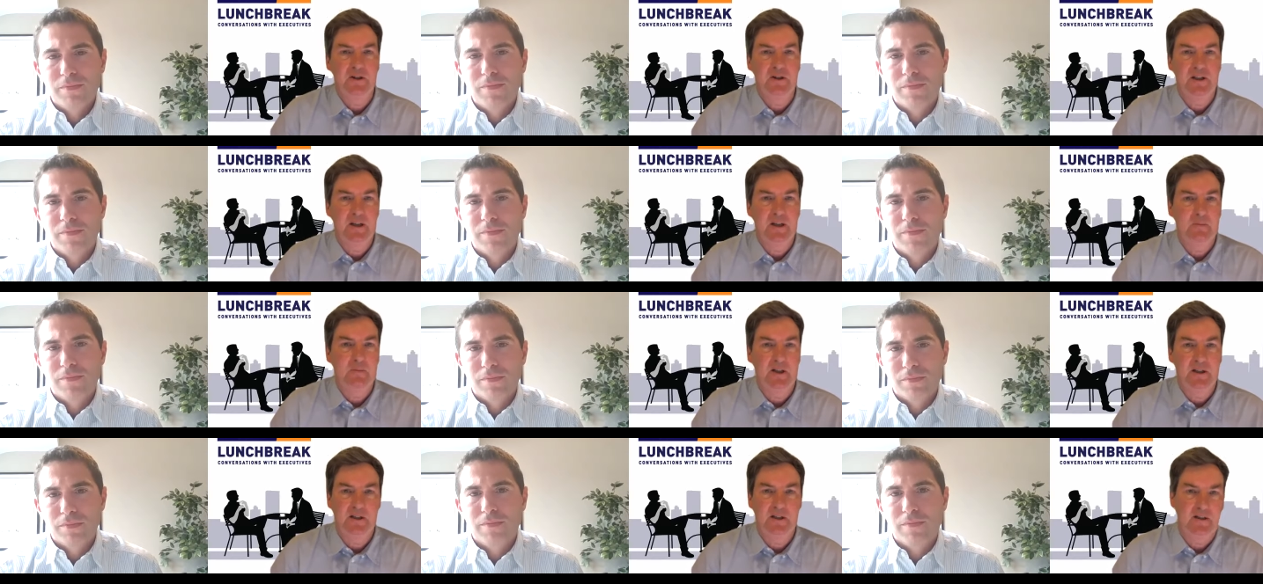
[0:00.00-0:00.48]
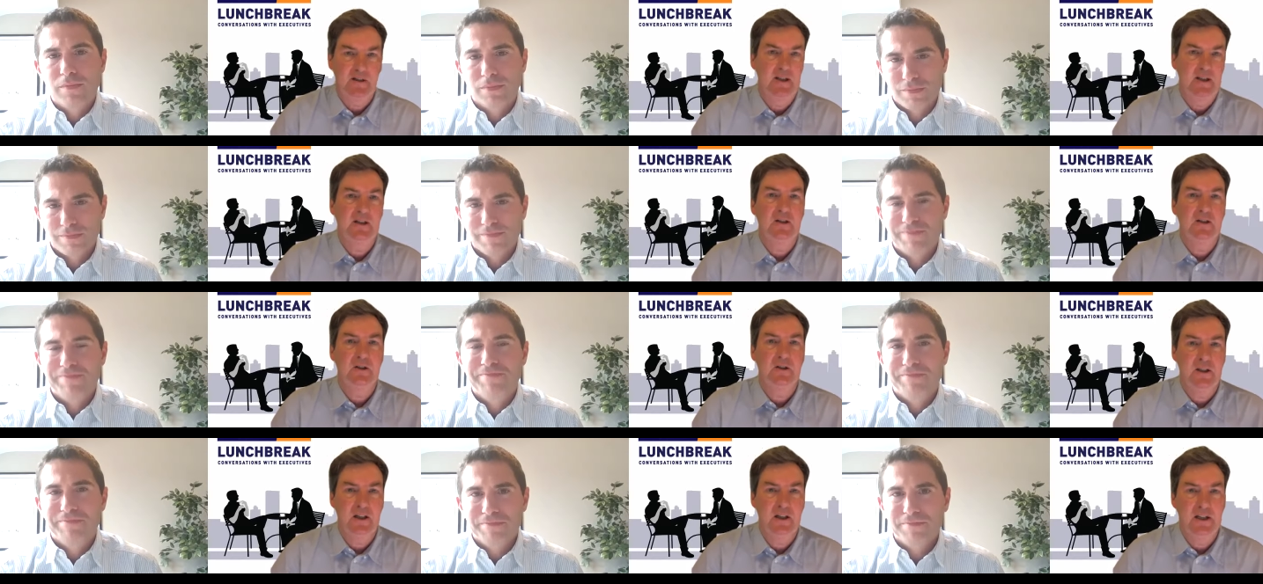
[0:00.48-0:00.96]
Speaker 1: They might think,
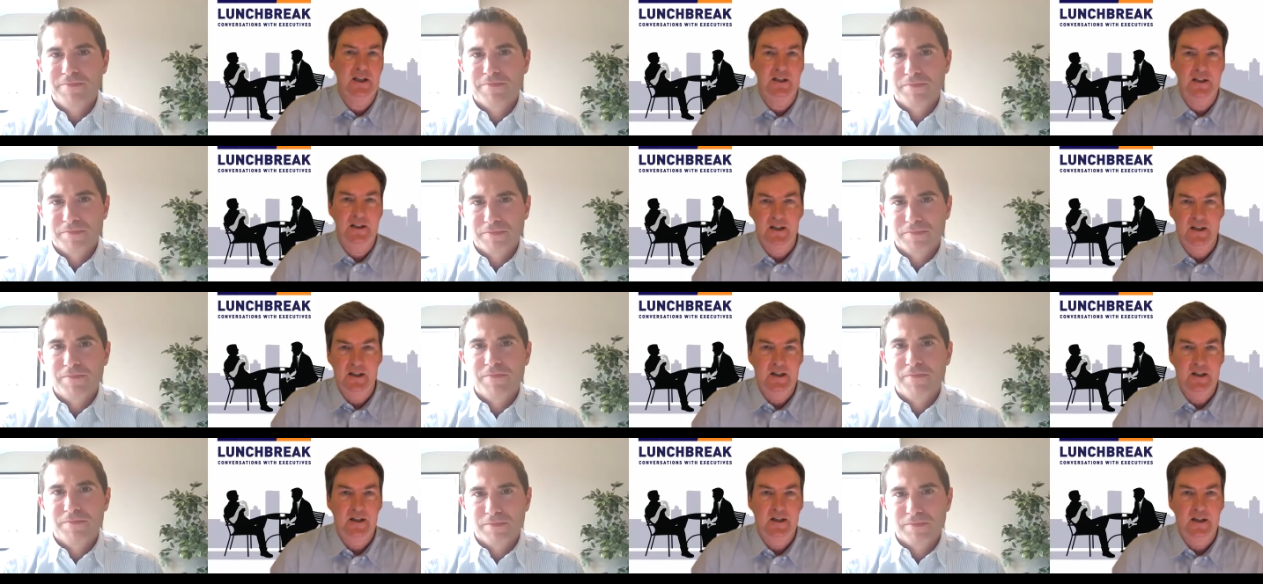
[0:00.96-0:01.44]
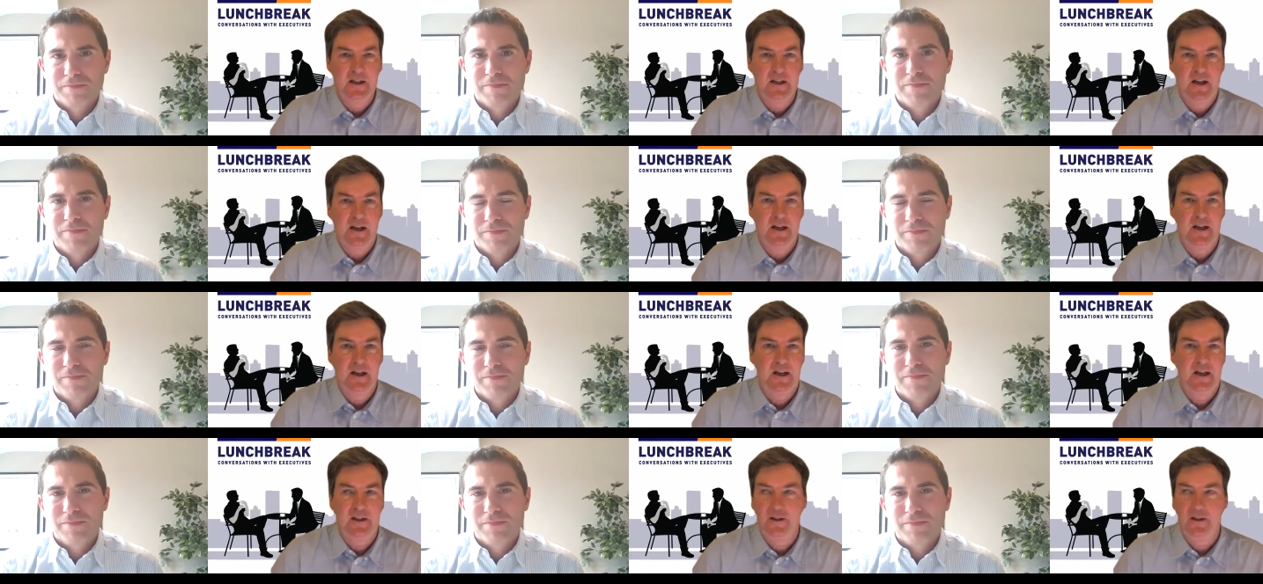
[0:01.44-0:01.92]
okay, uh,